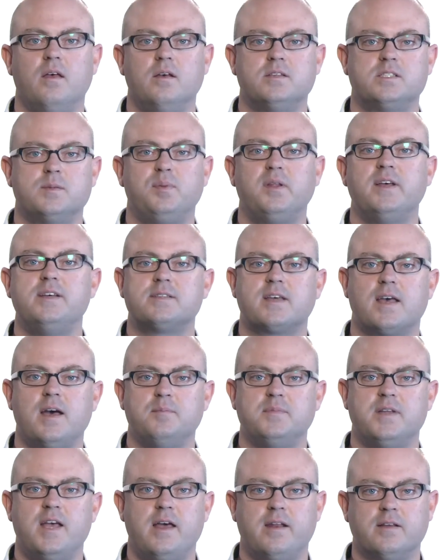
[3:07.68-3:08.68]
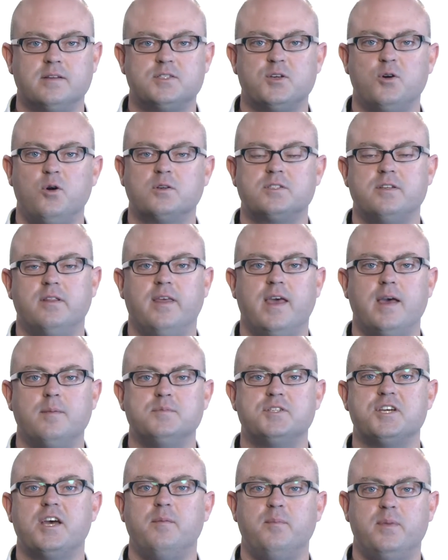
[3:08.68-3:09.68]
So please come down and talk to the
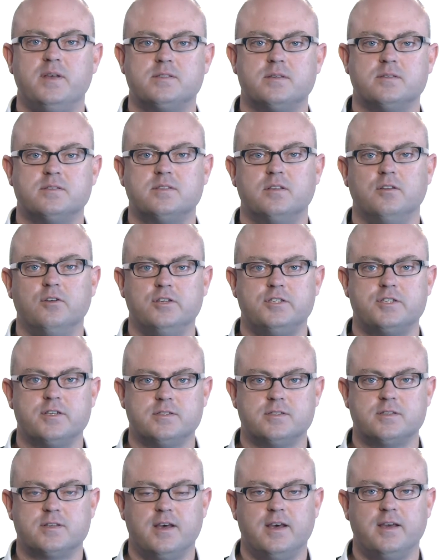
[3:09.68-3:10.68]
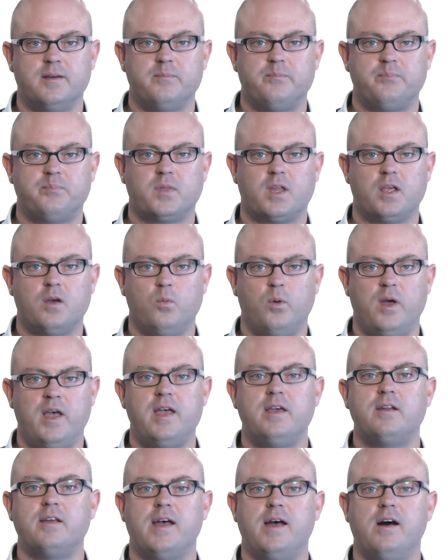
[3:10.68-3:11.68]
MJ Business Solutions team. We're
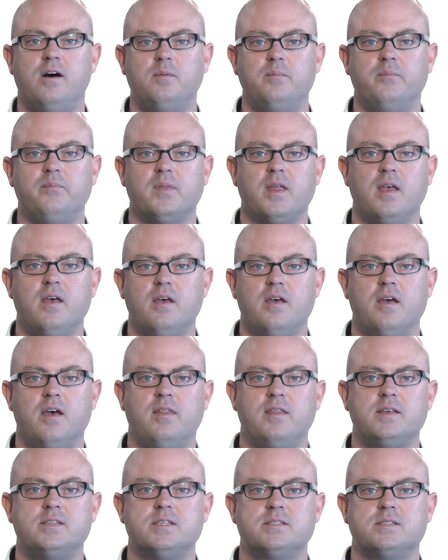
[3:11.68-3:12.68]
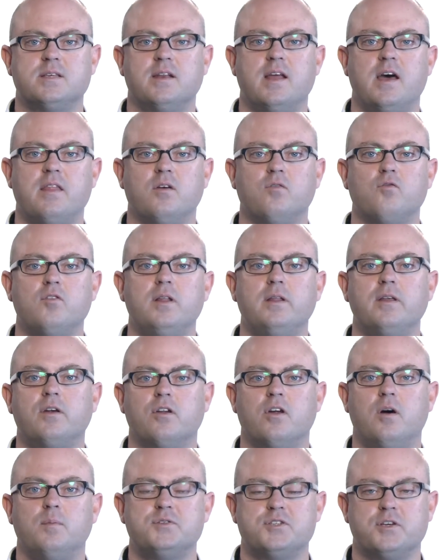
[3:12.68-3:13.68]
here to help, and this is another really
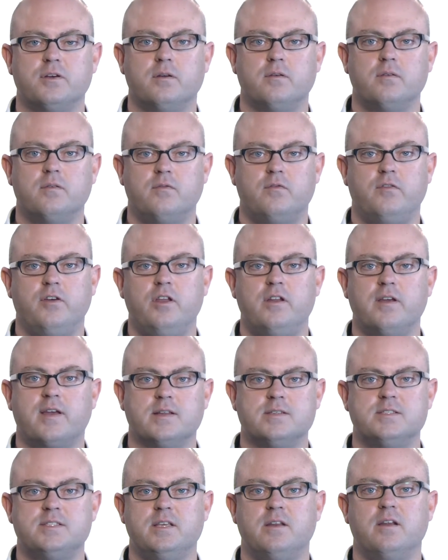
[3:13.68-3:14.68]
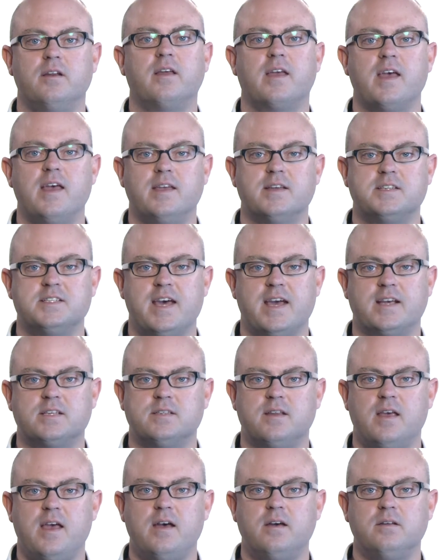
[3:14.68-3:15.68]
good option for you to consider to get your tax
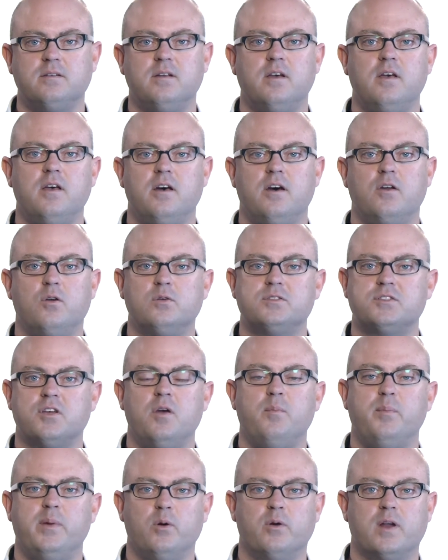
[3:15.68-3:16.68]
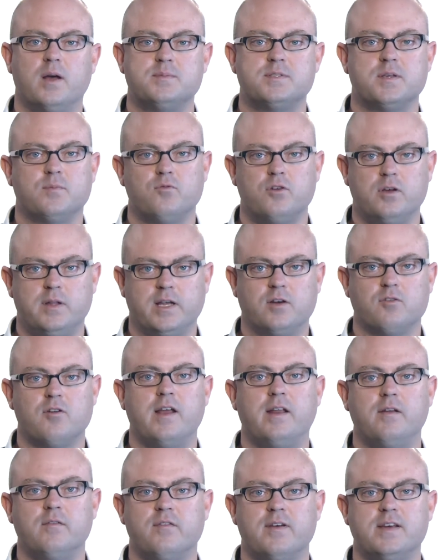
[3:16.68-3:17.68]
down and also build up some really
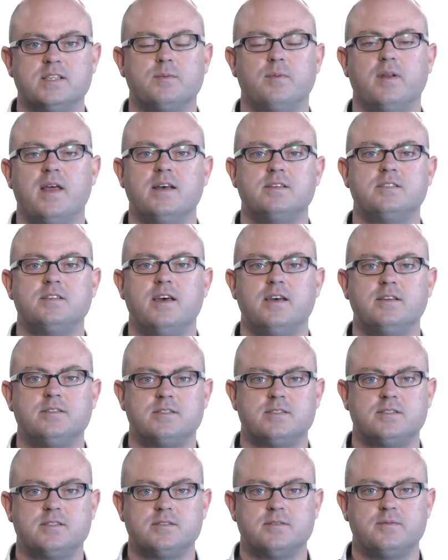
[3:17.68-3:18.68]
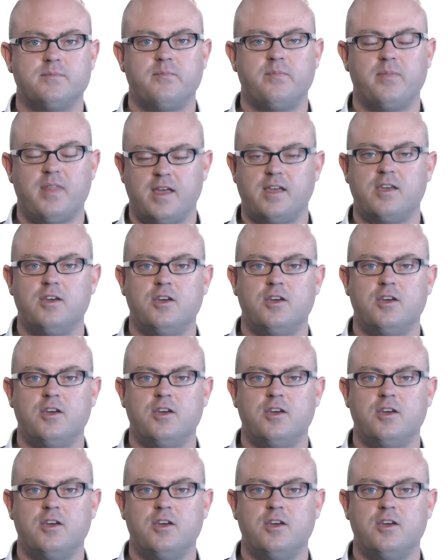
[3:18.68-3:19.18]
great investment assets. Thank